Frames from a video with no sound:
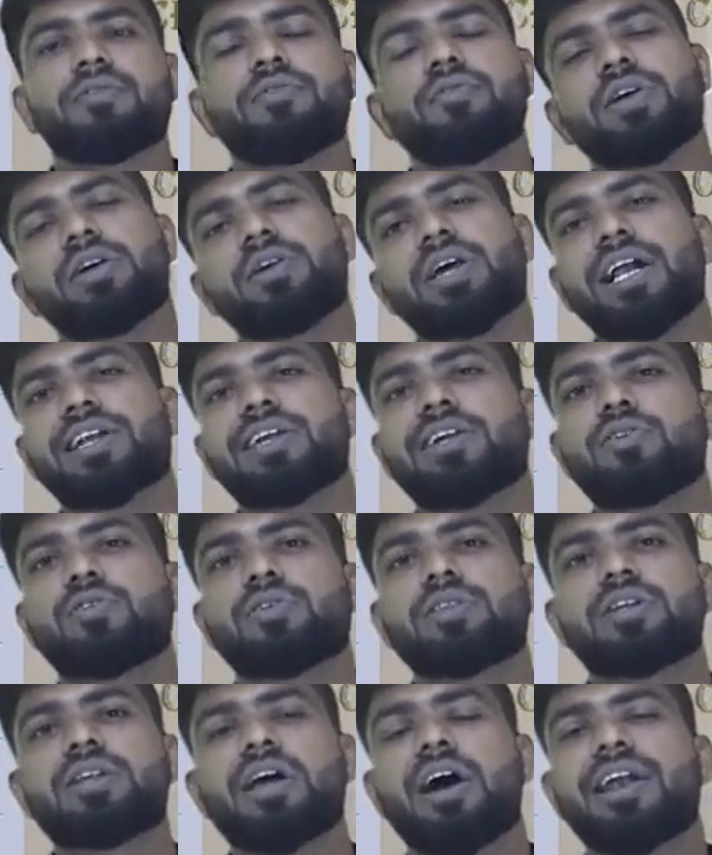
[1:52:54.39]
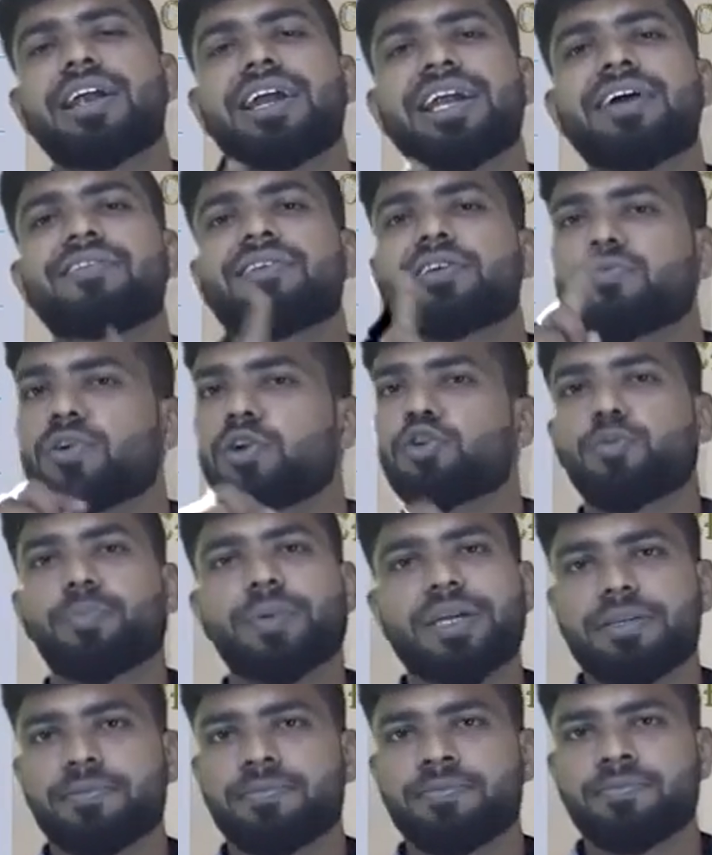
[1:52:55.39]
We already know that on an average 1
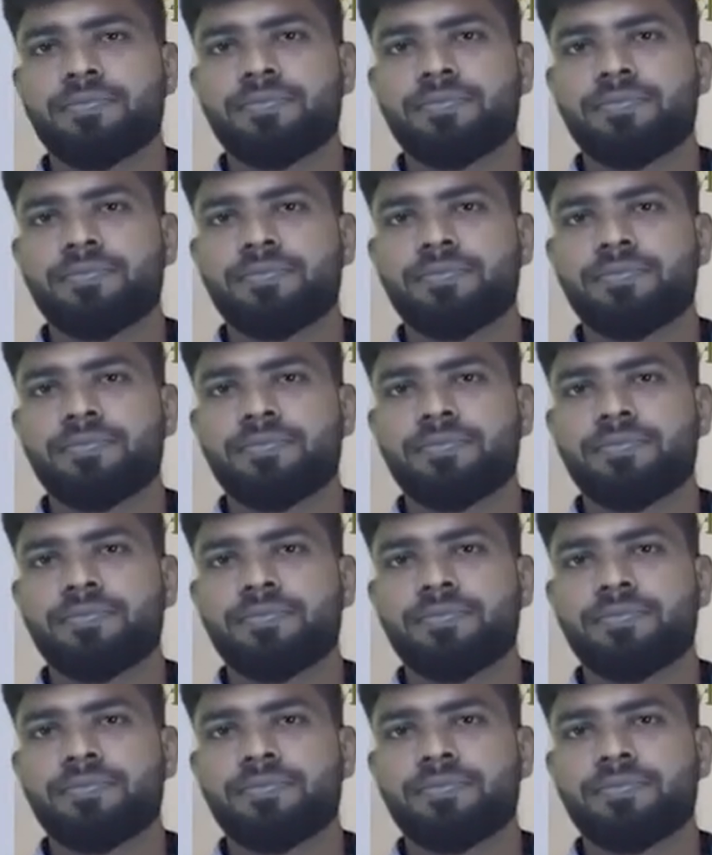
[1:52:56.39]
rupee.